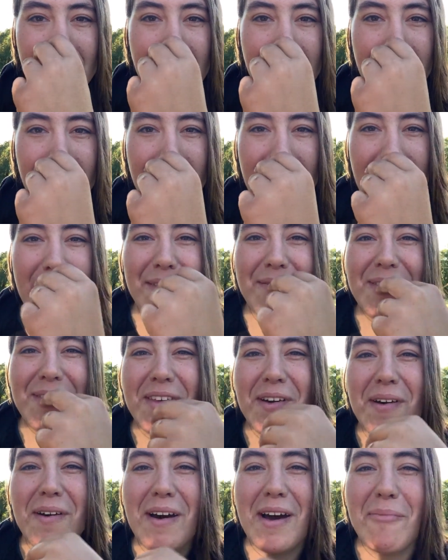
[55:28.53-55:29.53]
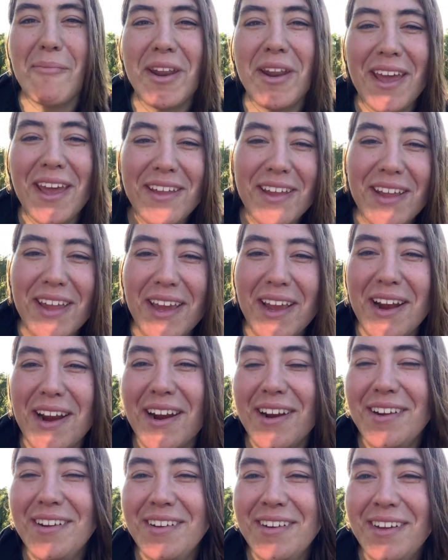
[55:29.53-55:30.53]
Okay, so I'm gonna end it
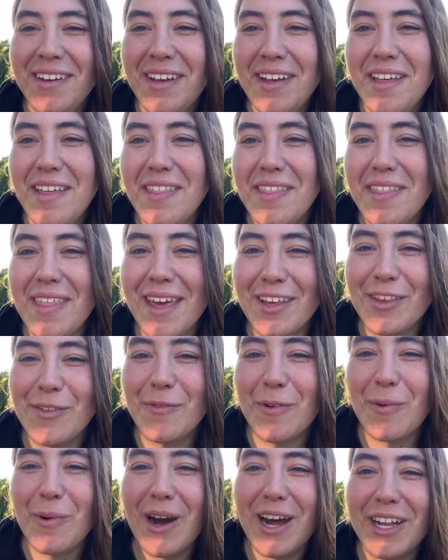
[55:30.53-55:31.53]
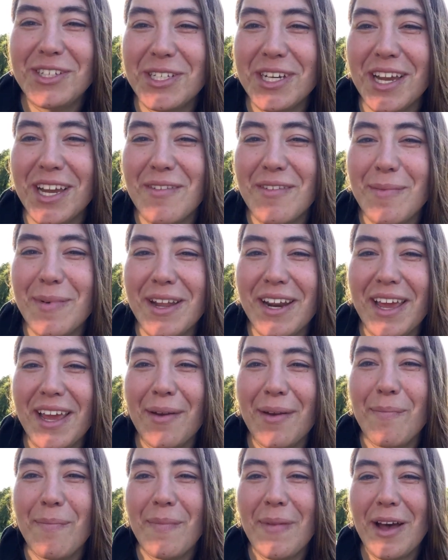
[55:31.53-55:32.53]
here. Thanks for watching,
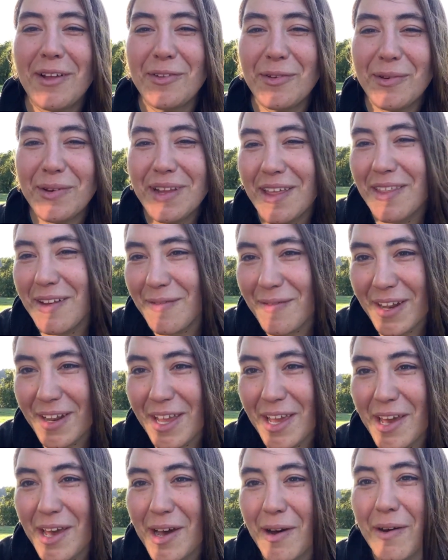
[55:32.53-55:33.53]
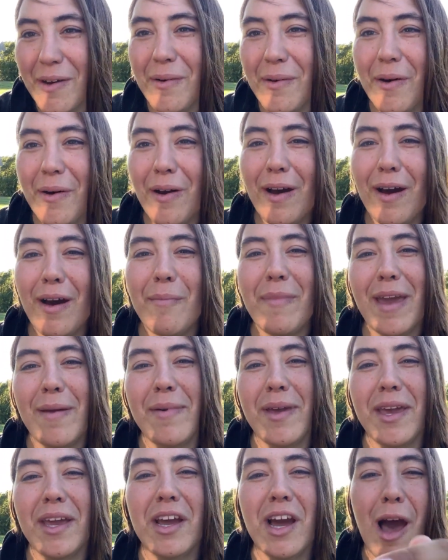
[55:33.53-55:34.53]
everybody. I'll do another video.
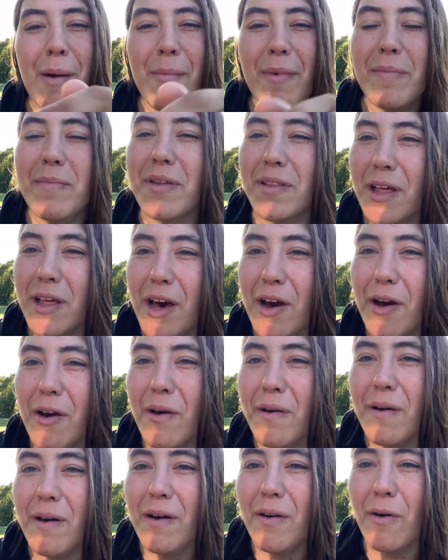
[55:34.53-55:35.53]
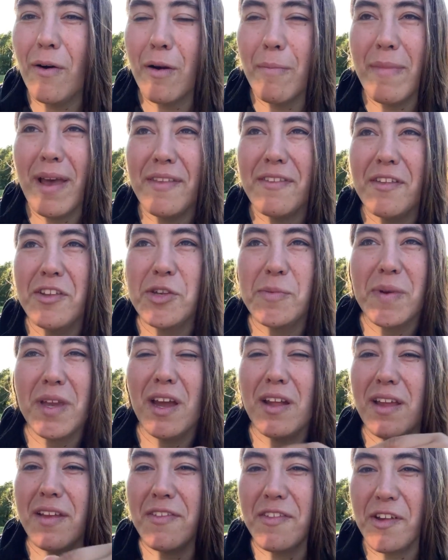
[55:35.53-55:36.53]
Maybe comment below or message me
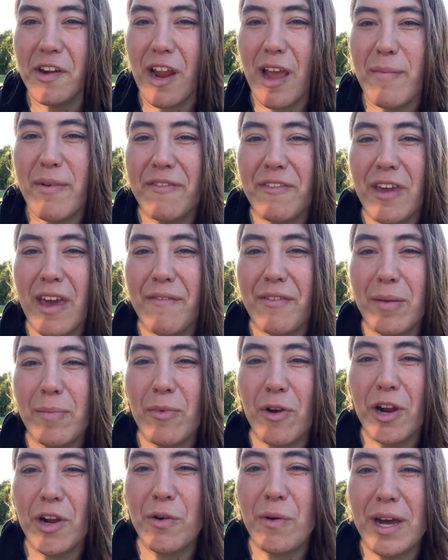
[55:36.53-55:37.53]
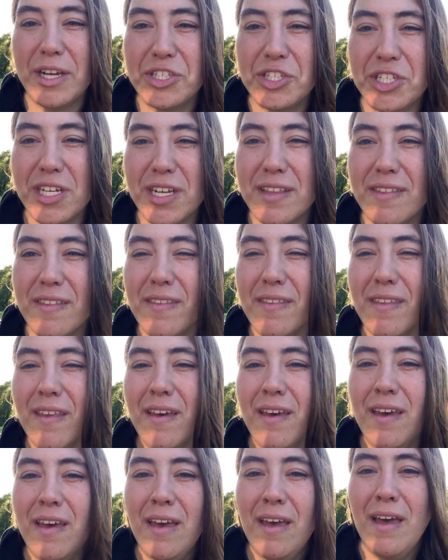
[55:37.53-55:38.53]
on Instagram if you have any more questions.
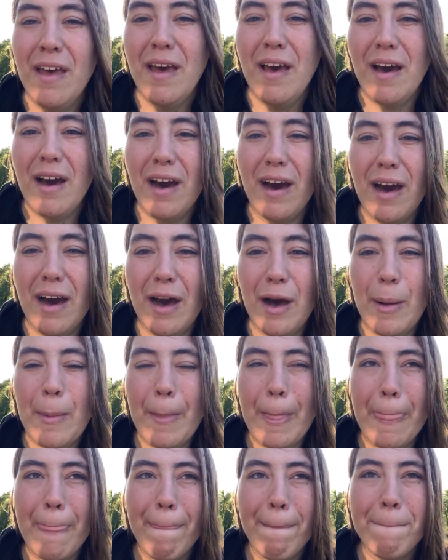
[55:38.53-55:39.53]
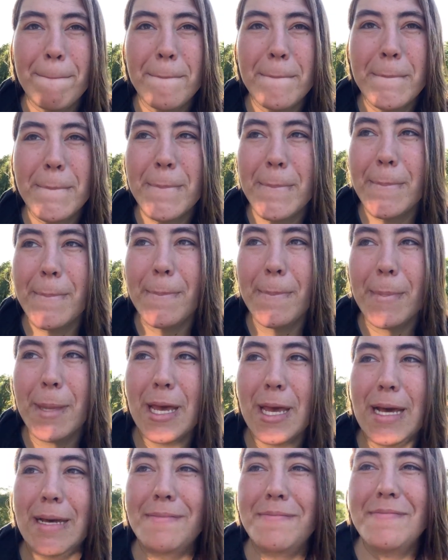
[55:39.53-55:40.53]
Yeah,